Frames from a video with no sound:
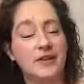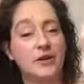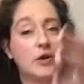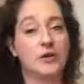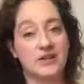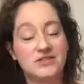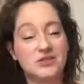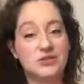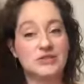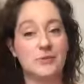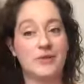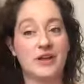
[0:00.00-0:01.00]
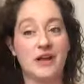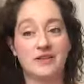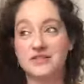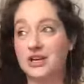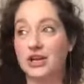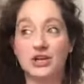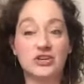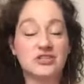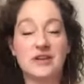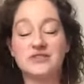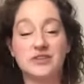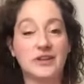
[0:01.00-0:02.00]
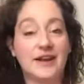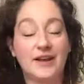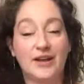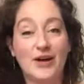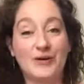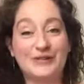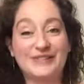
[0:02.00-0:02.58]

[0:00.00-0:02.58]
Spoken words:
go. Let's do something else. You just have to let it go.